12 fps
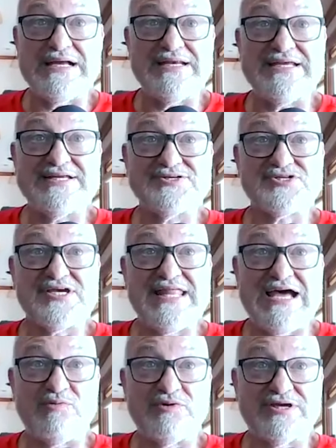Didn't see
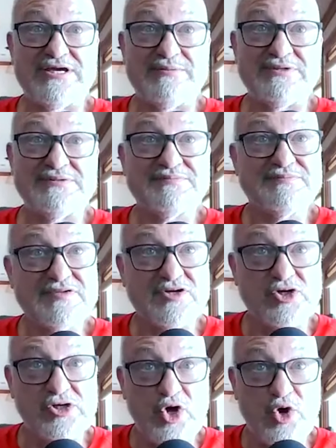that one coming.
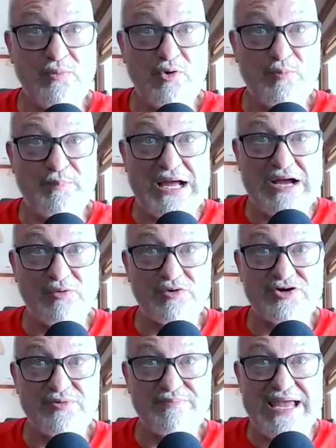Global power
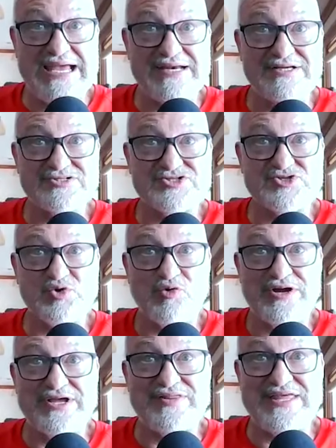demand is soaring.